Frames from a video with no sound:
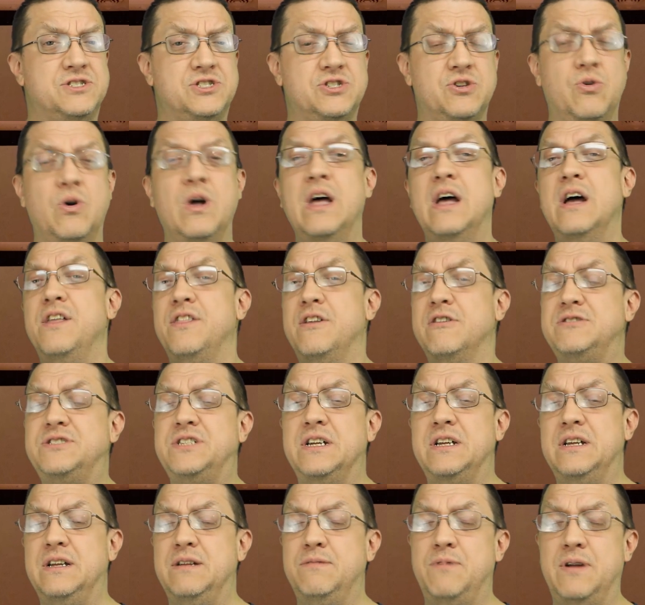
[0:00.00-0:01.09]
So there's
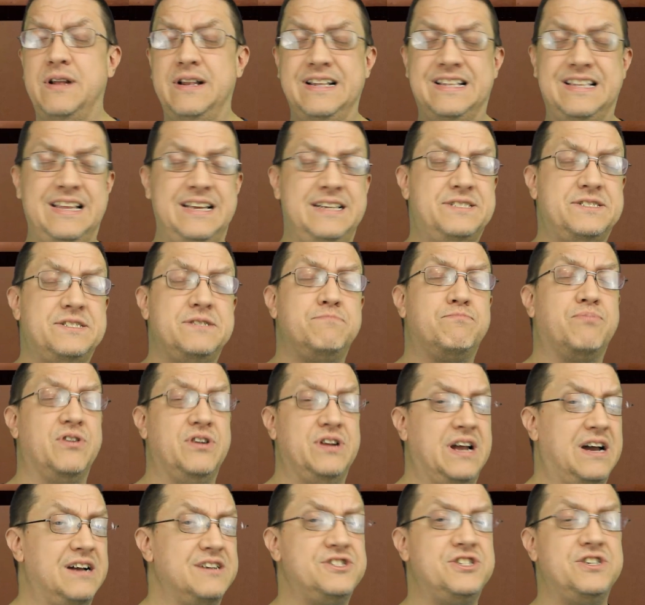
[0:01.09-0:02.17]
a decent
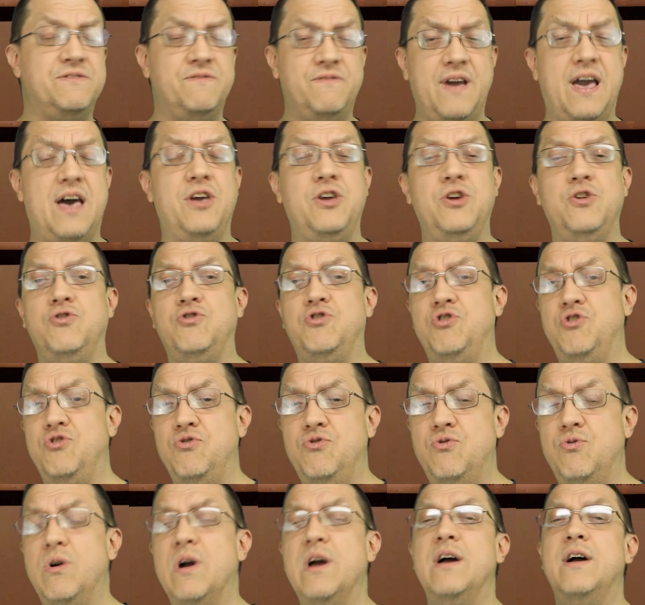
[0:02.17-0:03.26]
production value
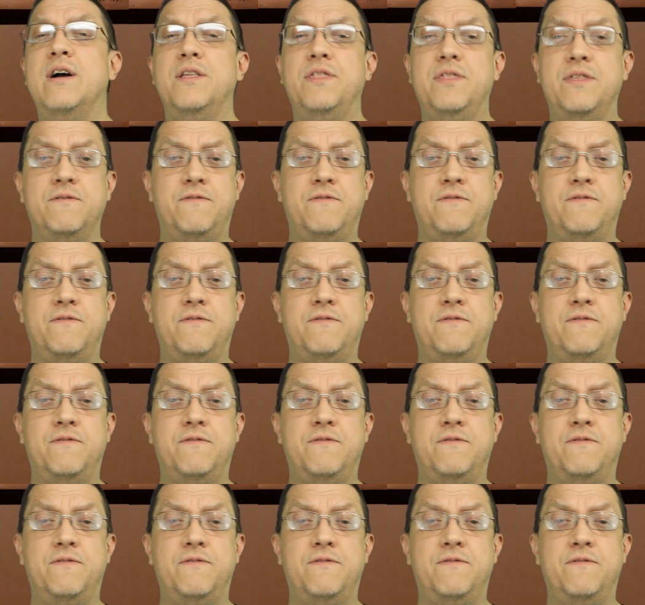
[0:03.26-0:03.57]
to the